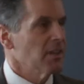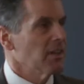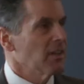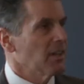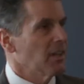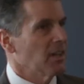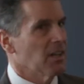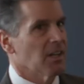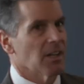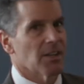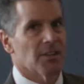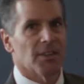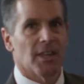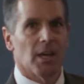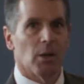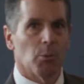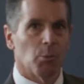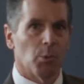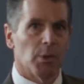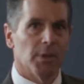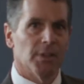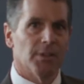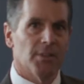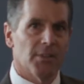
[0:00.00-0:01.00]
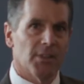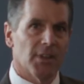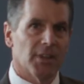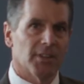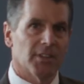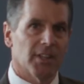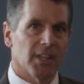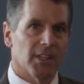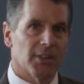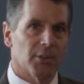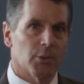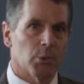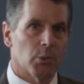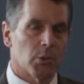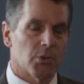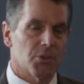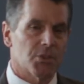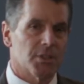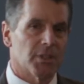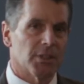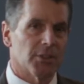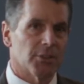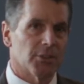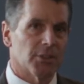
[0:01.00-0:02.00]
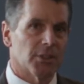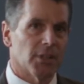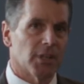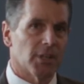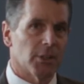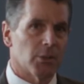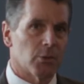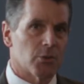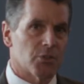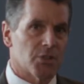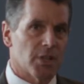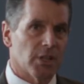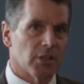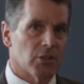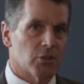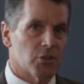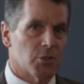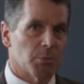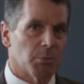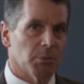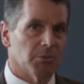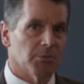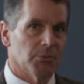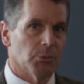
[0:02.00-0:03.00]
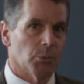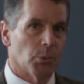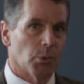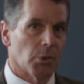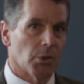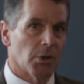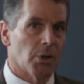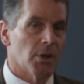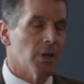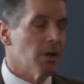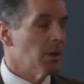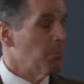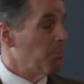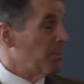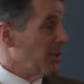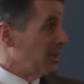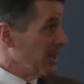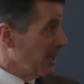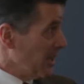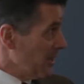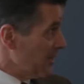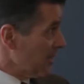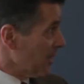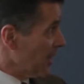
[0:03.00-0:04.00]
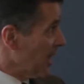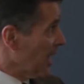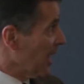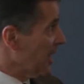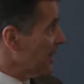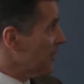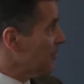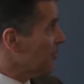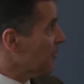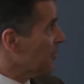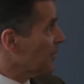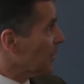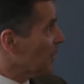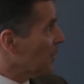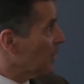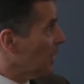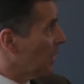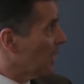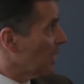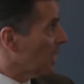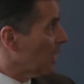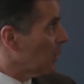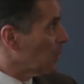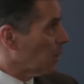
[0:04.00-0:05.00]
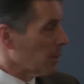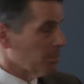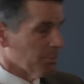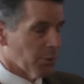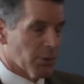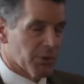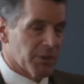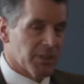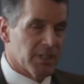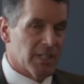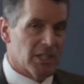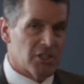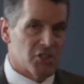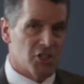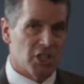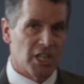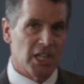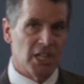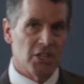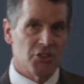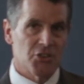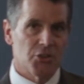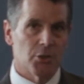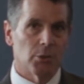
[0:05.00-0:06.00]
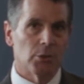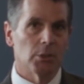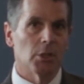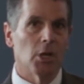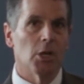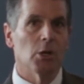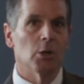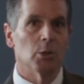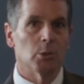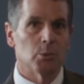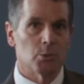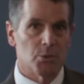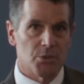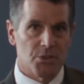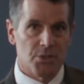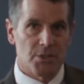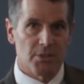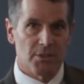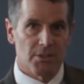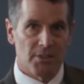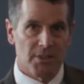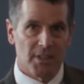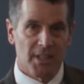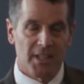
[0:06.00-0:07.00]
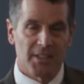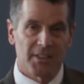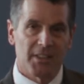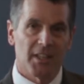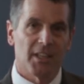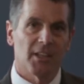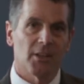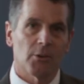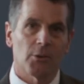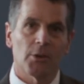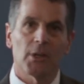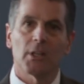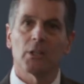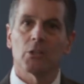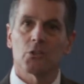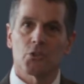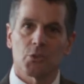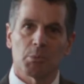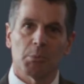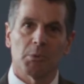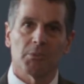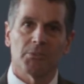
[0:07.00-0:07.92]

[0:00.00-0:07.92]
that we think that your son or daughter is eligible for. Beneath that, we put the educational loans that they are eligible